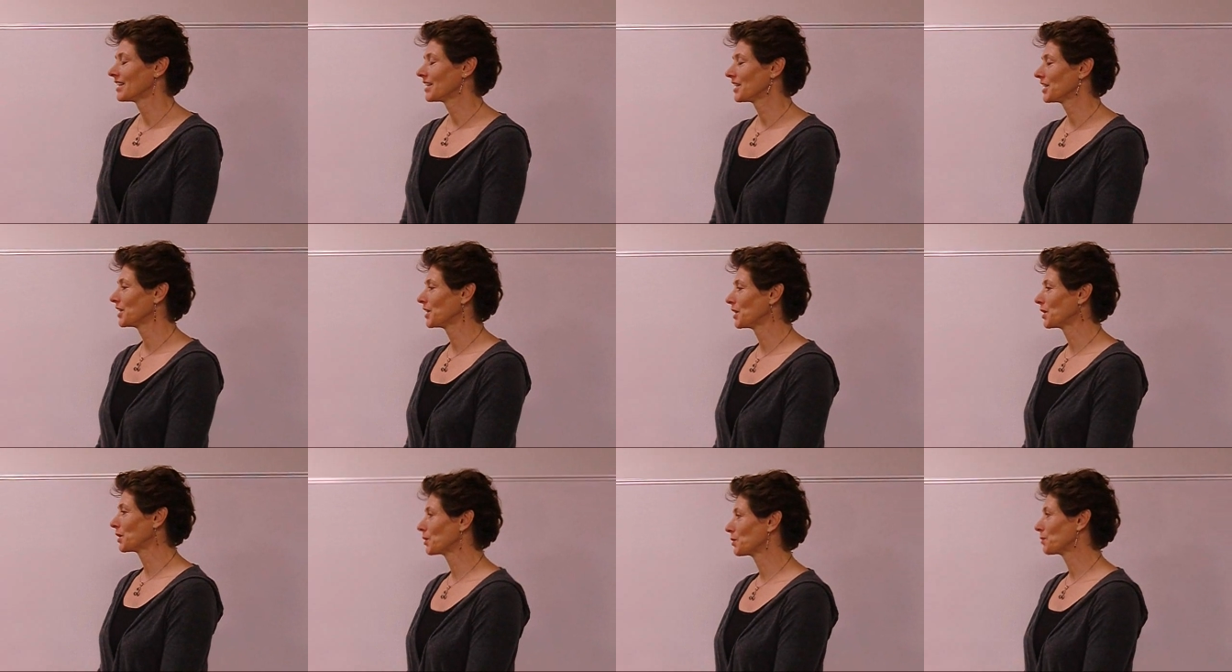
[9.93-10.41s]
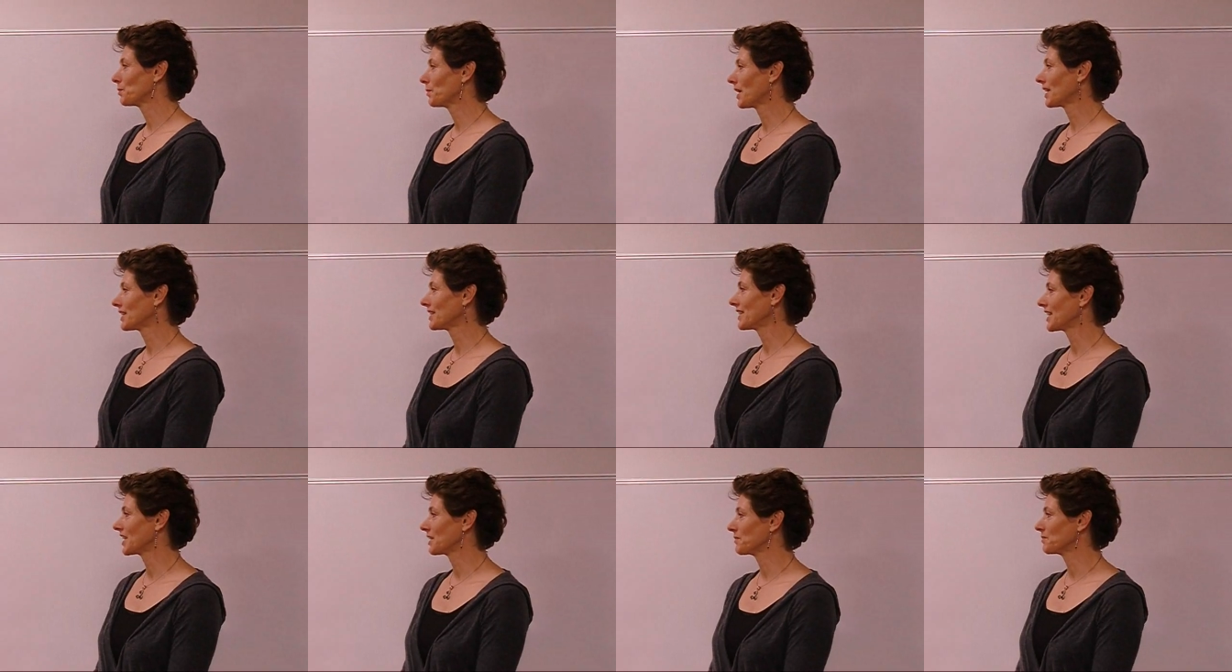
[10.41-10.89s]
Hello,
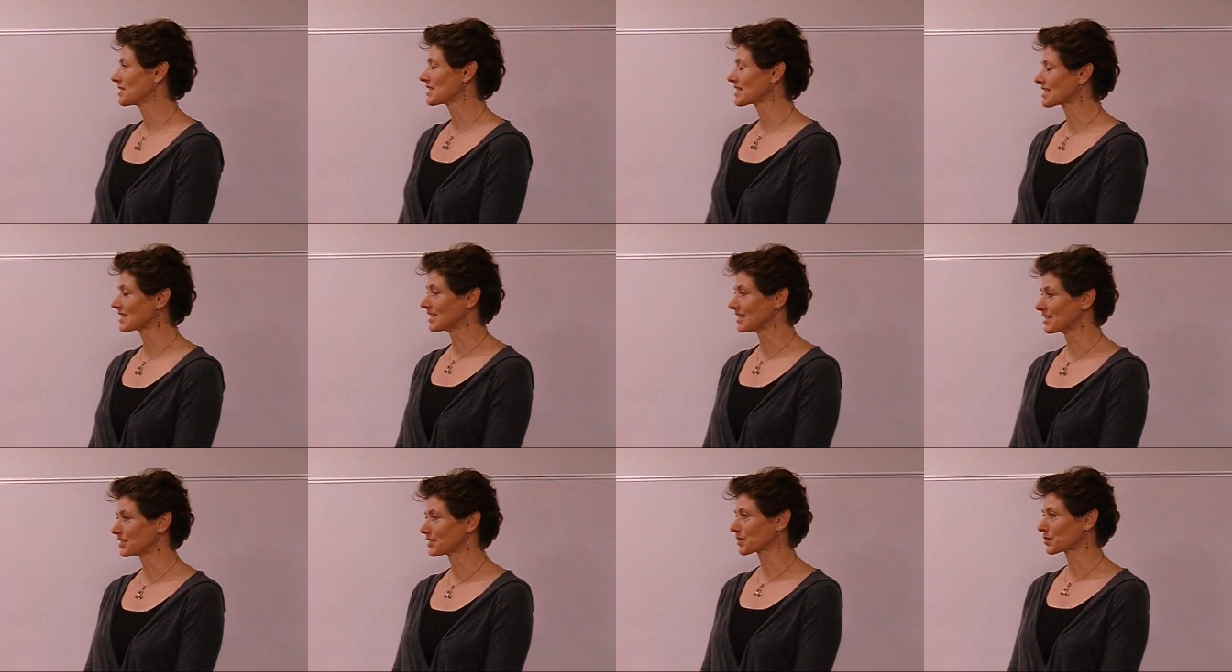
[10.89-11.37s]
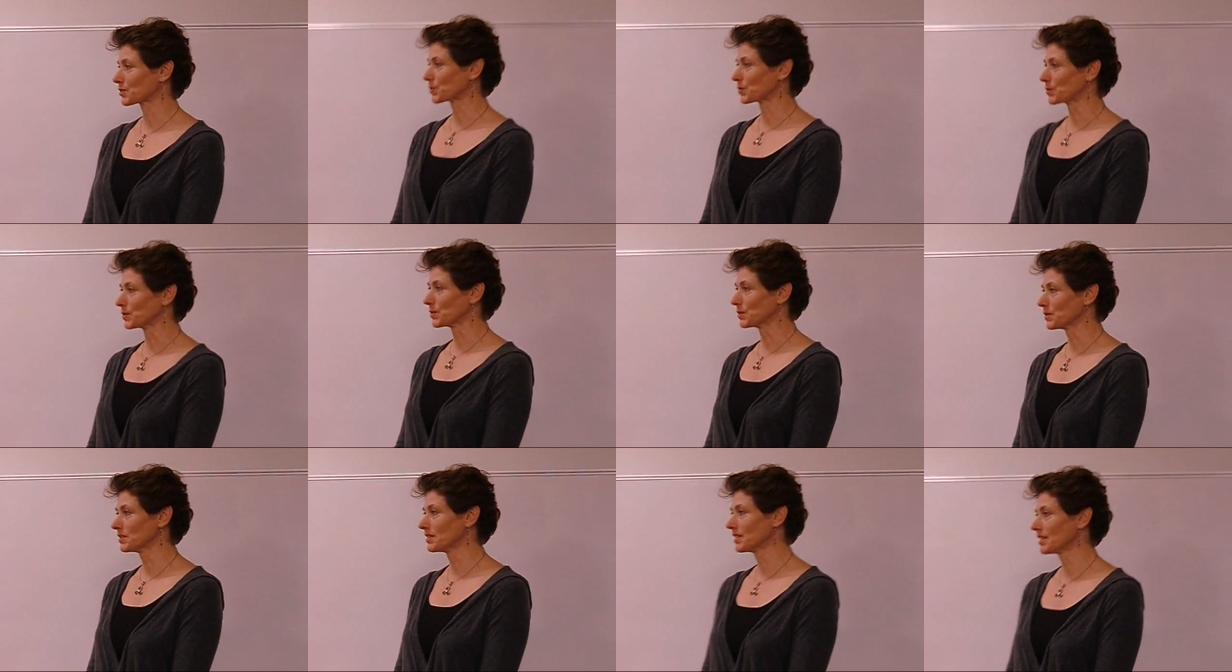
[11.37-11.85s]
my name is Linda
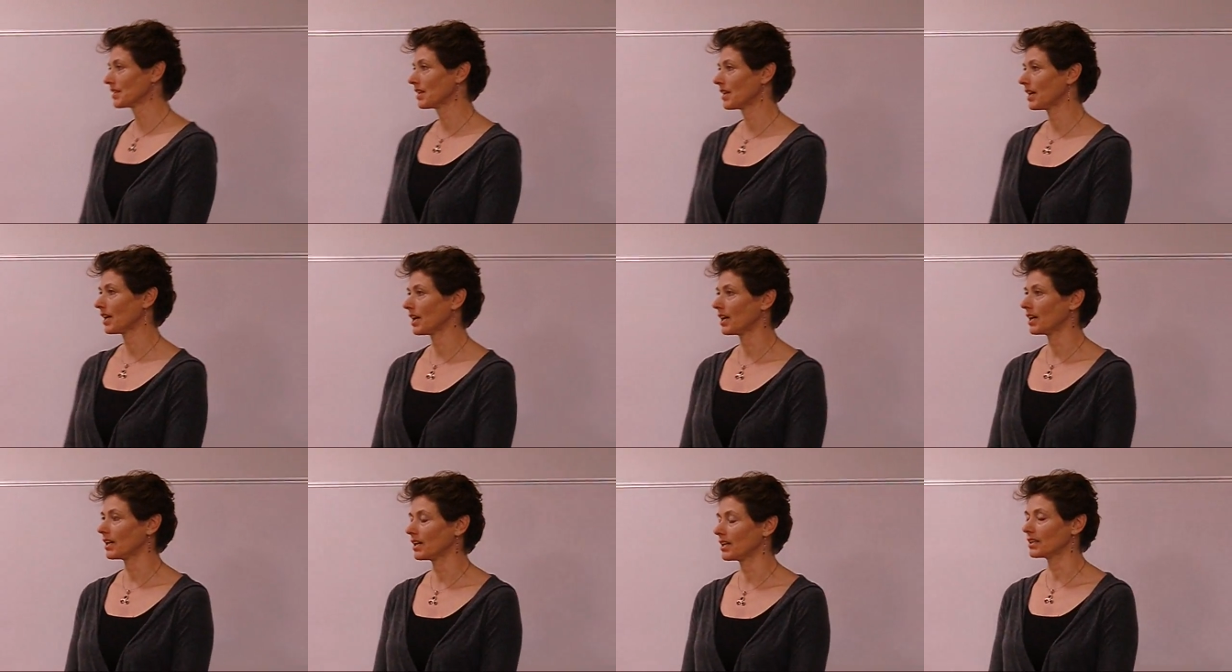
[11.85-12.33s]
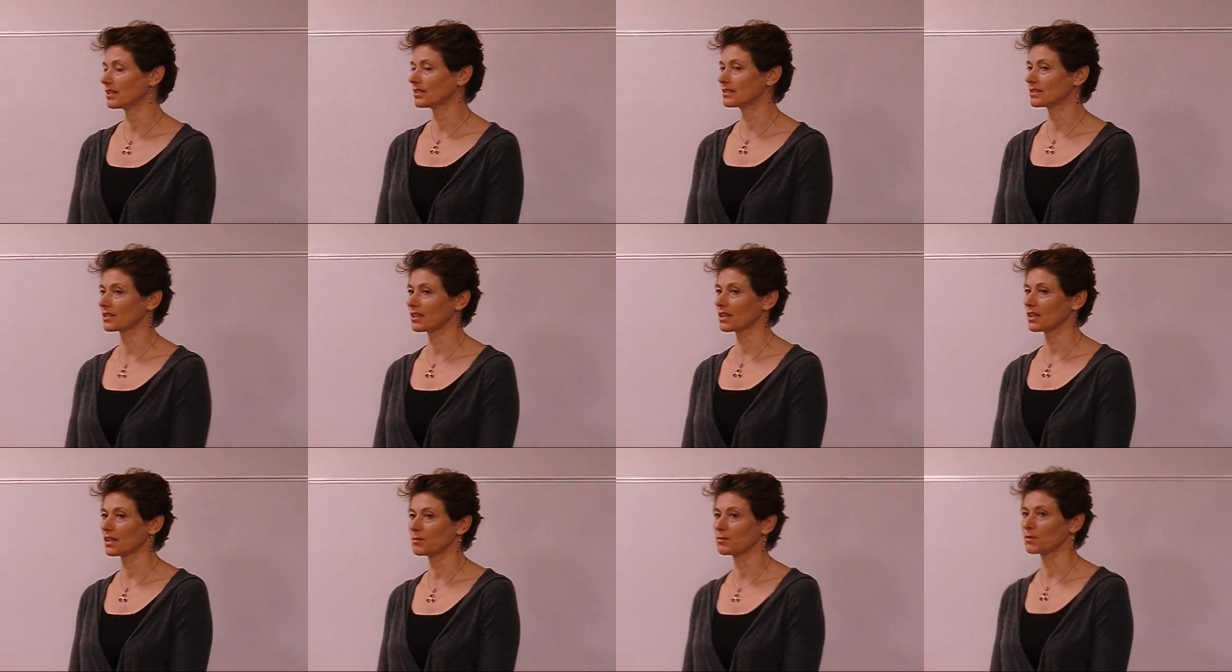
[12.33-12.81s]
Gould, and
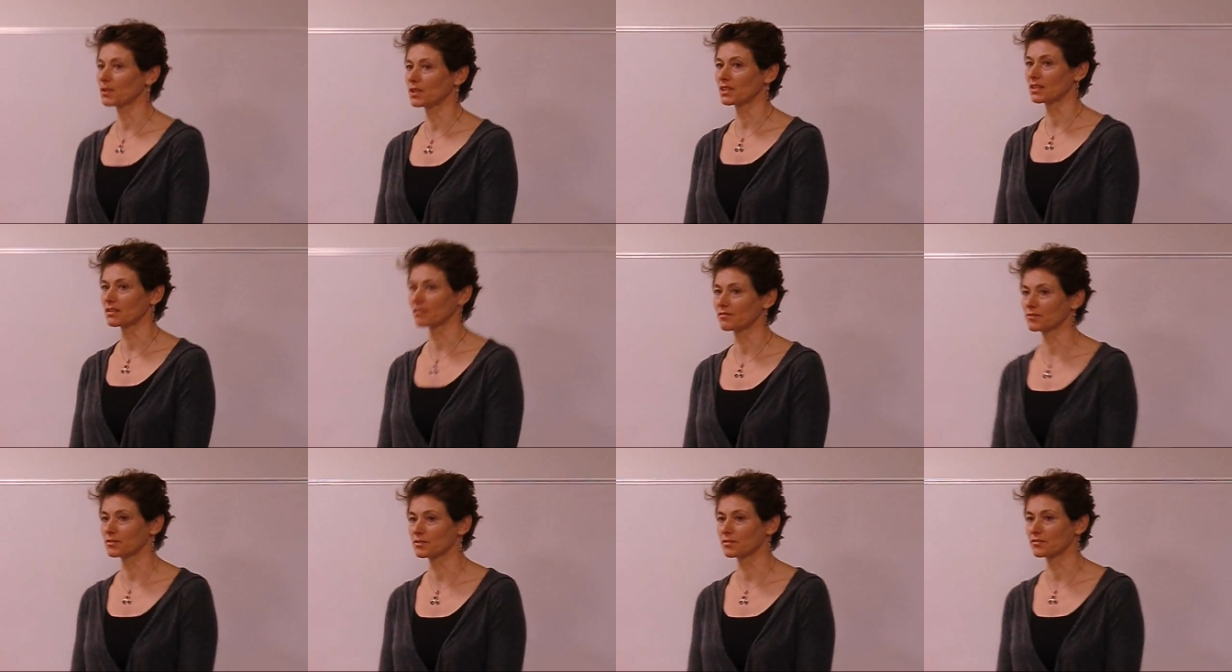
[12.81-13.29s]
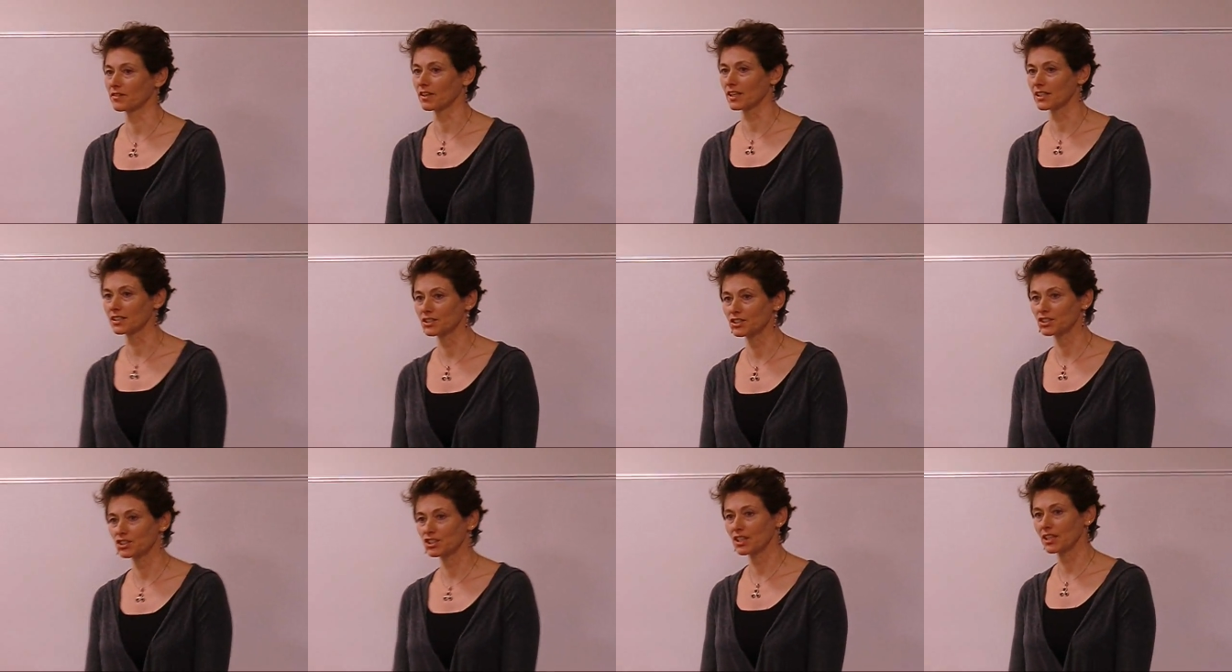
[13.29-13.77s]
I'm running for
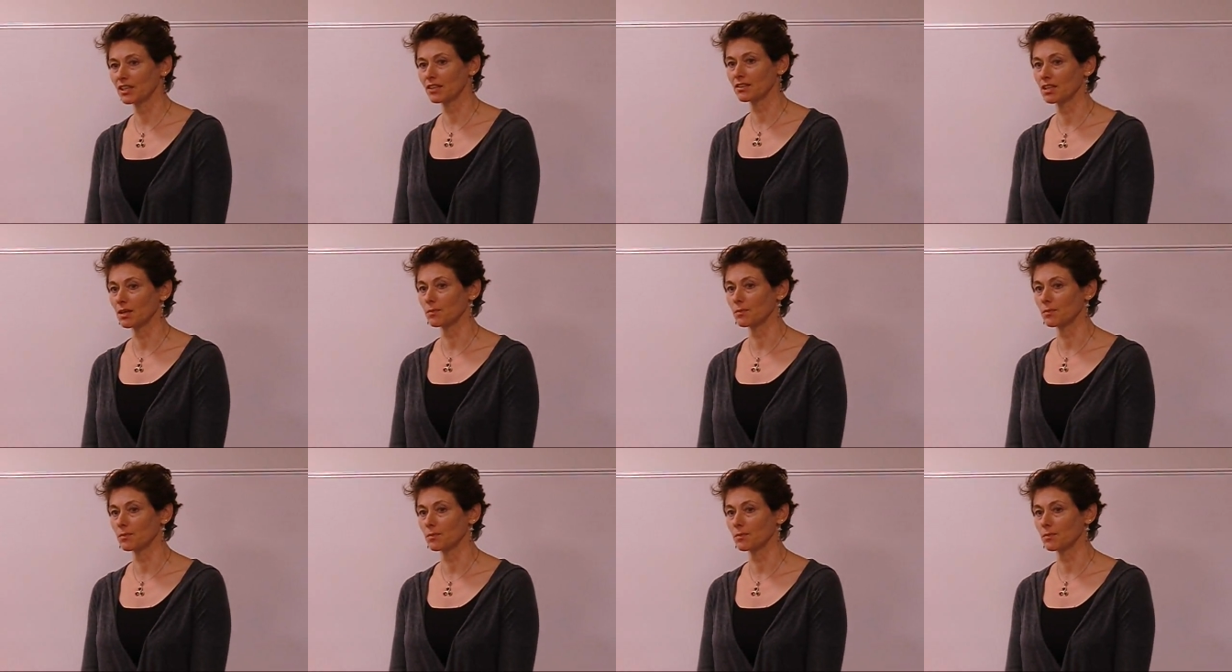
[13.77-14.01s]
vice chair.